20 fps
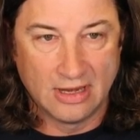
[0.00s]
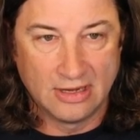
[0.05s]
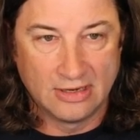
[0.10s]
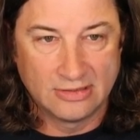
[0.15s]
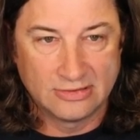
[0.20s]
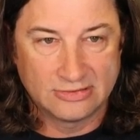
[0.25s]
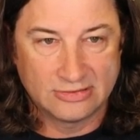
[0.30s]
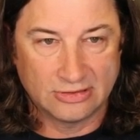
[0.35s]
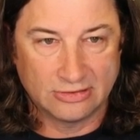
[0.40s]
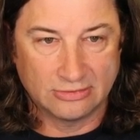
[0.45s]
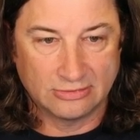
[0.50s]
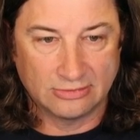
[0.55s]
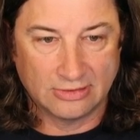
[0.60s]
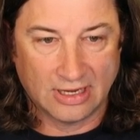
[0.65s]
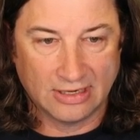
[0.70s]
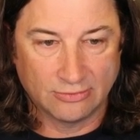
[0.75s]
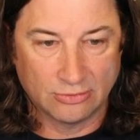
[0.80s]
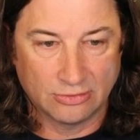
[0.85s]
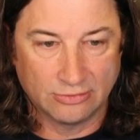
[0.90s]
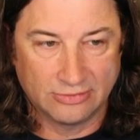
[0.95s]
So
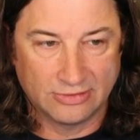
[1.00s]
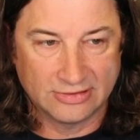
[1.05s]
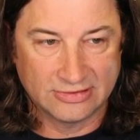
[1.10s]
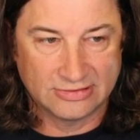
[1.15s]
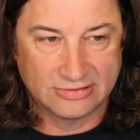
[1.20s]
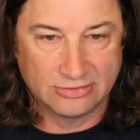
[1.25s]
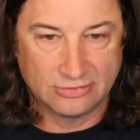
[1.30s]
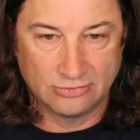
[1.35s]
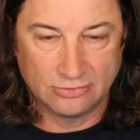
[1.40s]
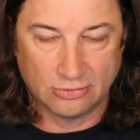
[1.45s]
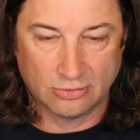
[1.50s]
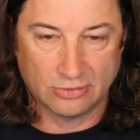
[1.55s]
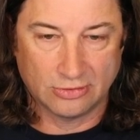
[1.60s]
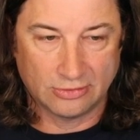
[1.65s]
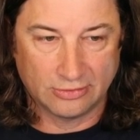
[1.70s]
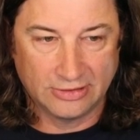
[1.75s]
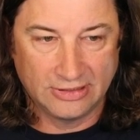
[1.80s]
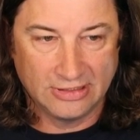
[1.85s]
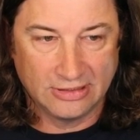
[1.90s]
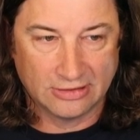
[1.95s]
I wrote this tutorial
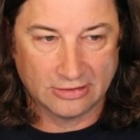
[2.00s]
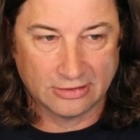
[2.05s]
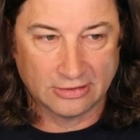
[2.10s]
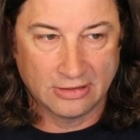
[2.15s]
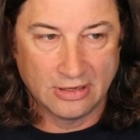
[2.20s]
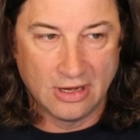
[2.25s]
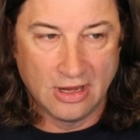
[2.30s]
here